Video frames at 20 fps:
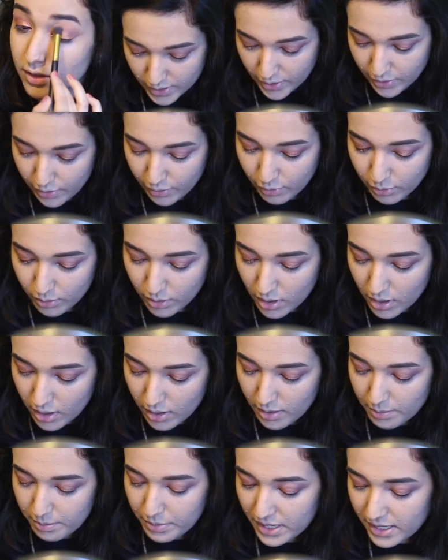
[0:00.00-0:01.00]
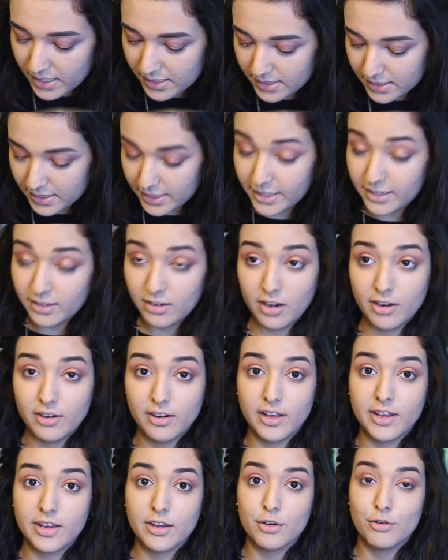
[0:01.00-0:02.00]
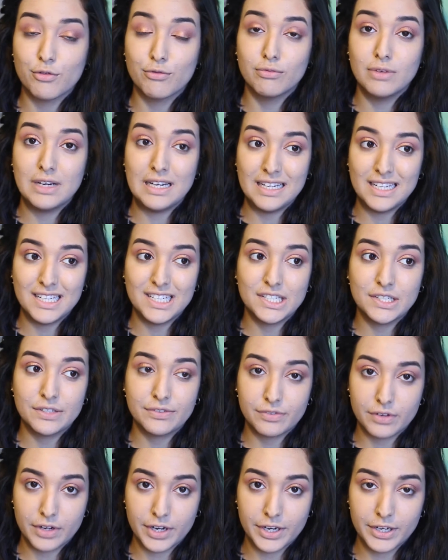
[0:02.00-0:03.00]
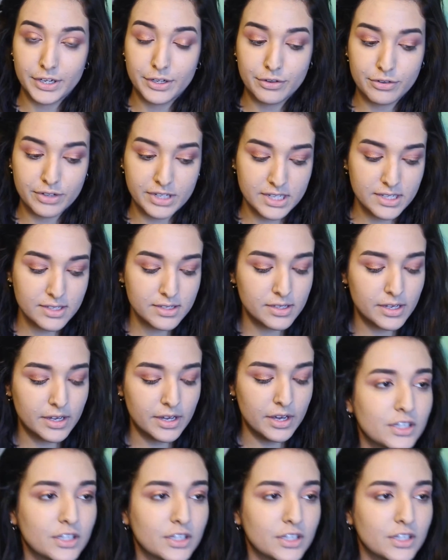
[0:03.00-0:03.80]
So personally I like a really defined crease.